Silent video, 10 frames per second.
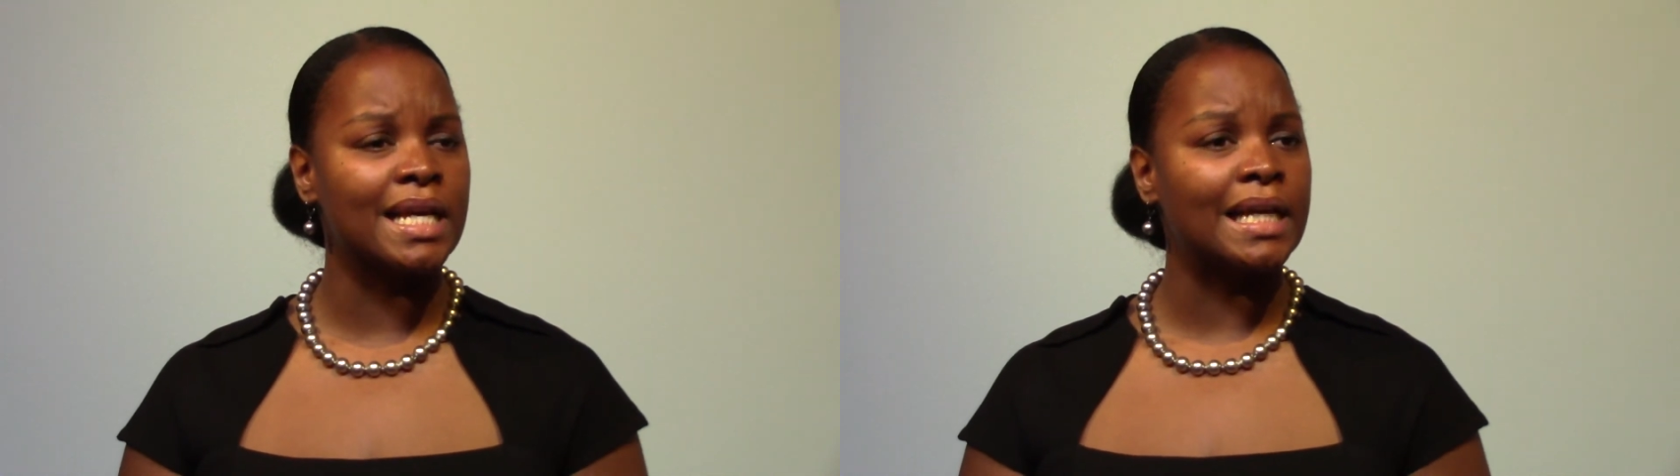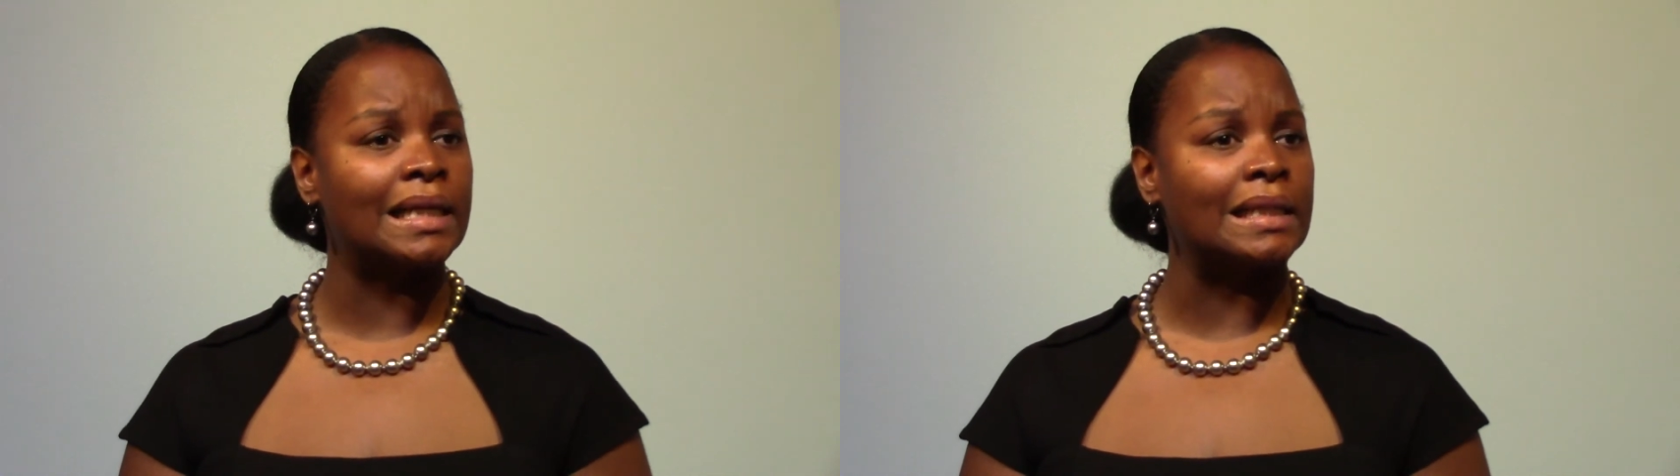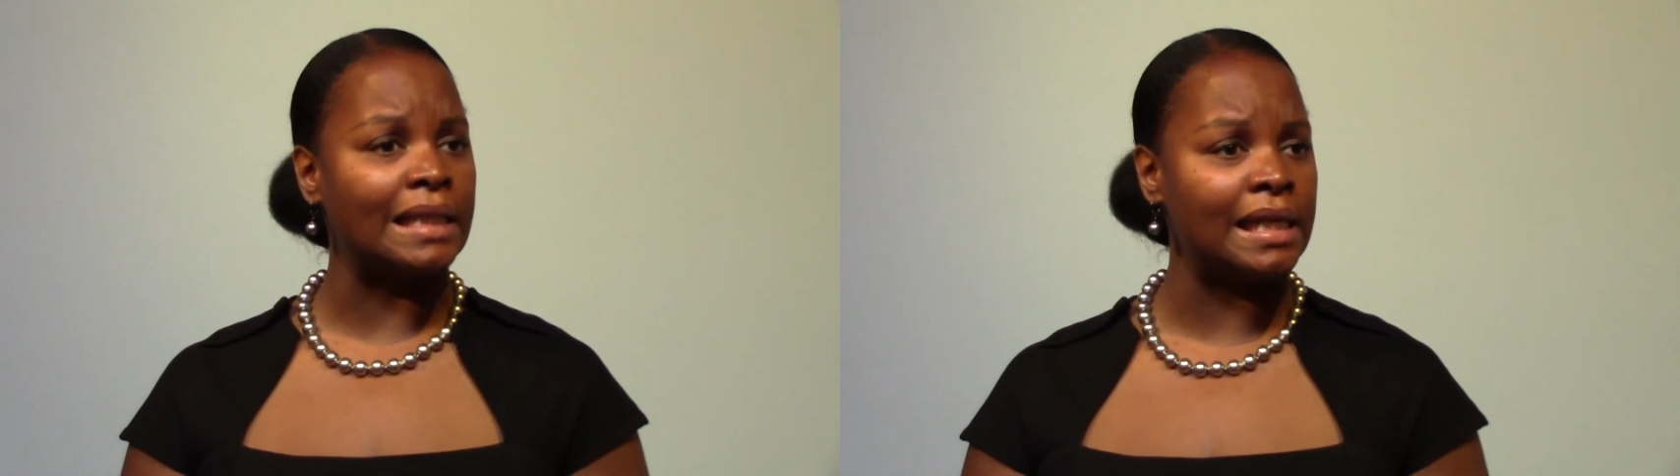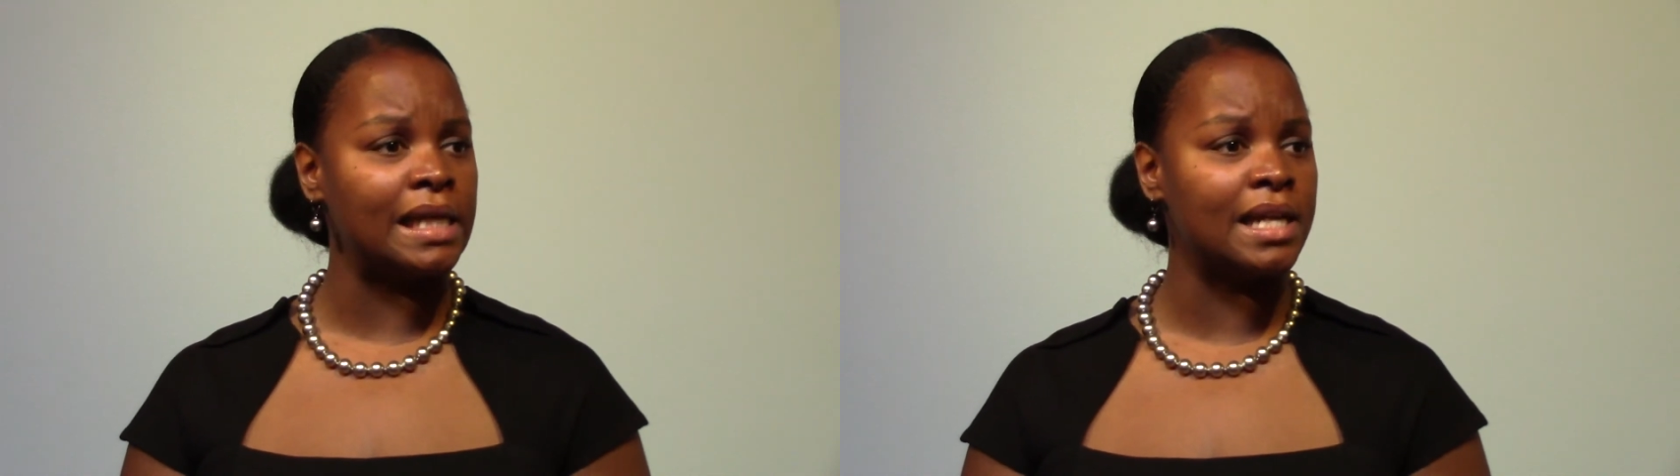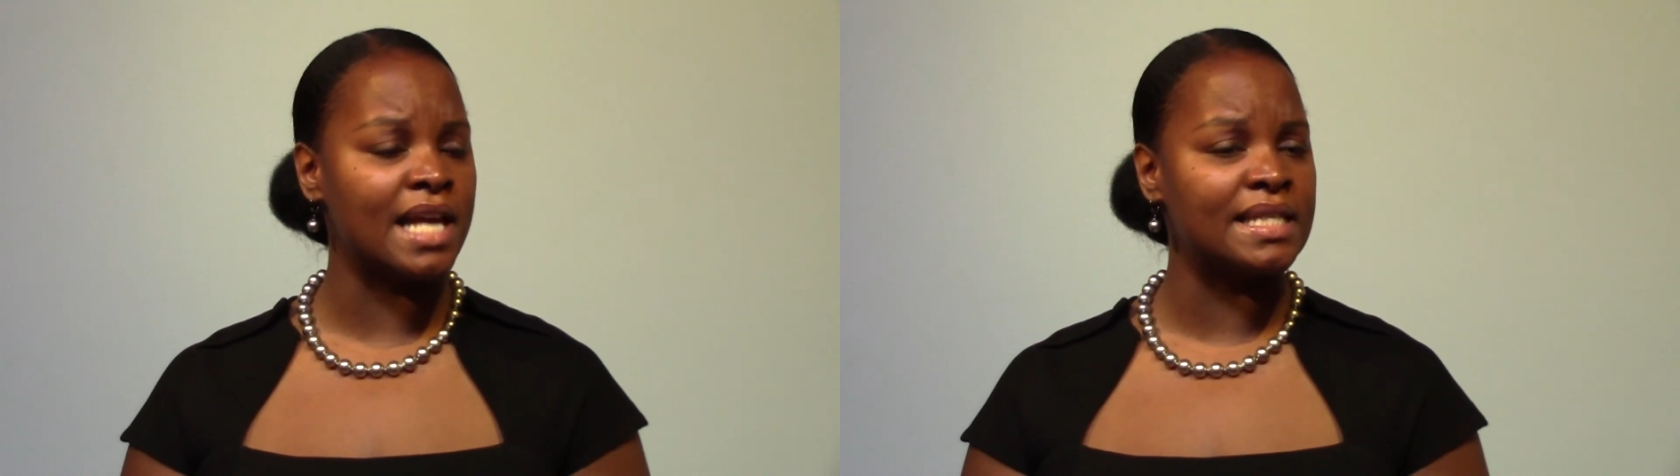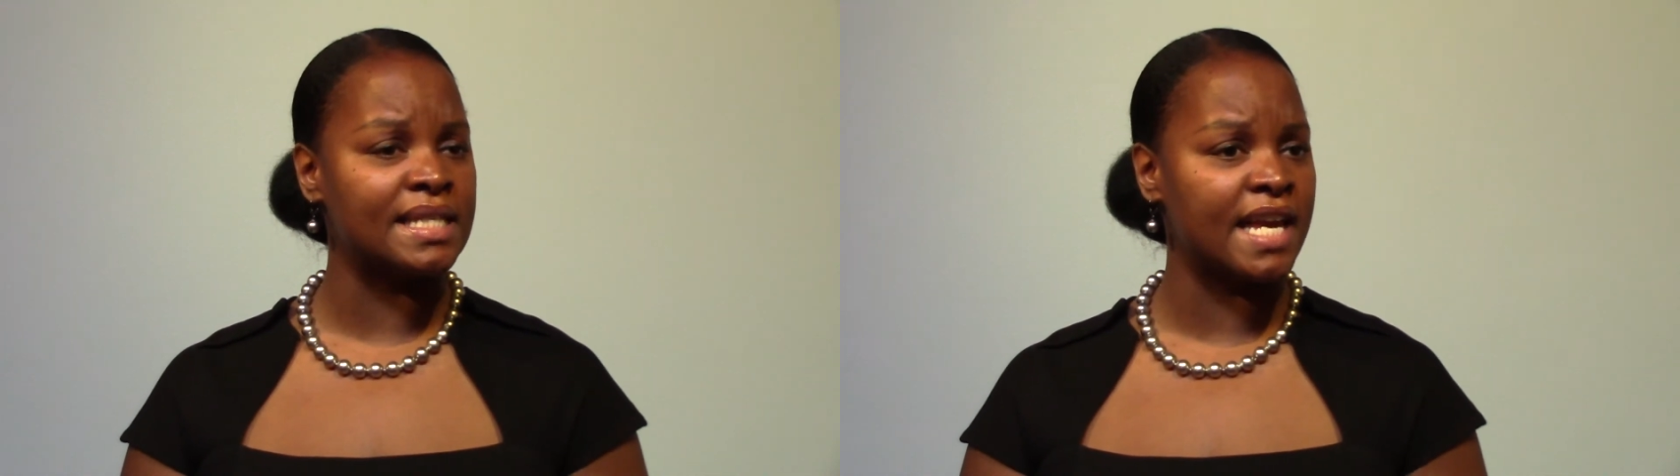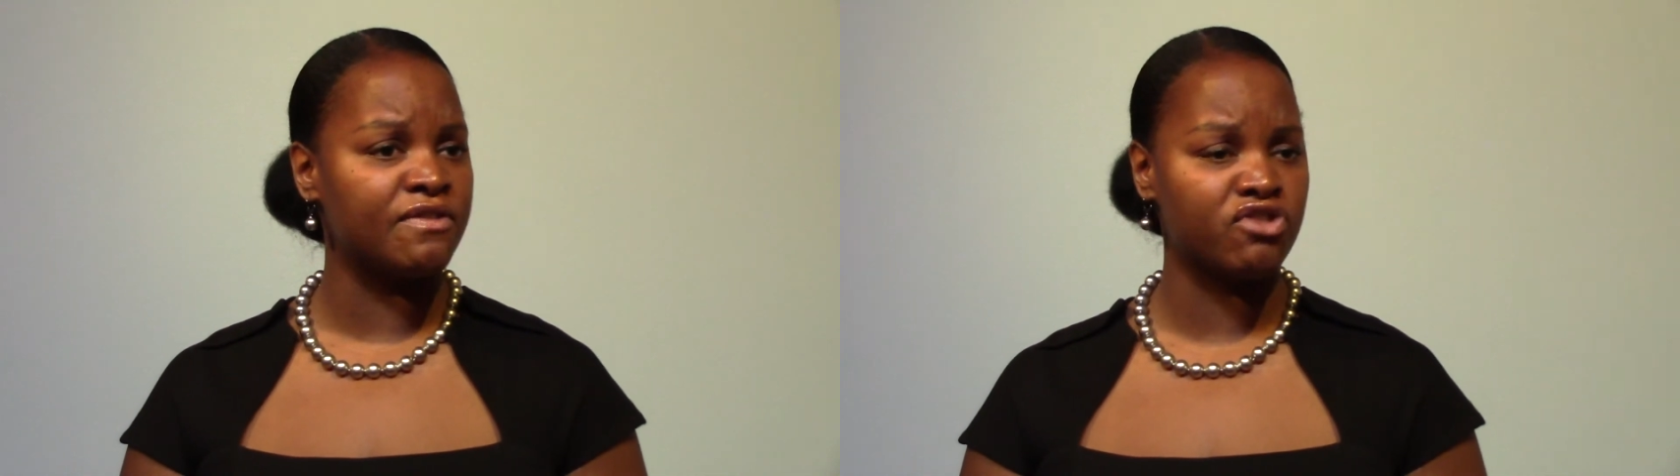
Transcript: clean and safe